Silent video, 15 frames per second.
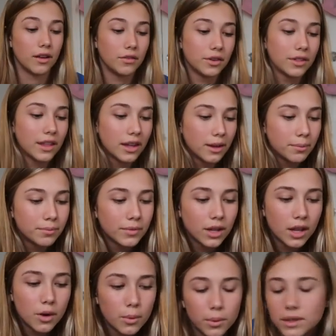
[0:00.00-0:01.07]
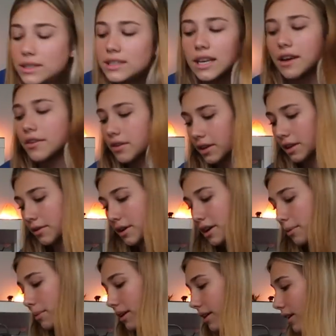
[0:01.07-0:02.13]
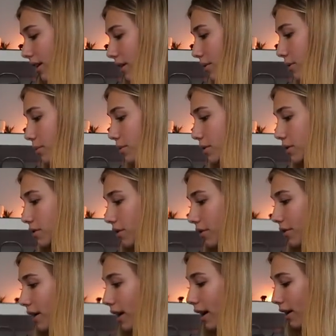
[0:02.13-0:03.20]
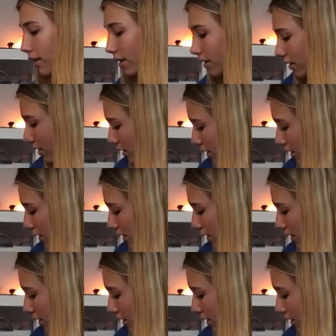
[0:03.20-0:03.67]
love with them. Would definitely recommend getting swimsuits from Vail Island.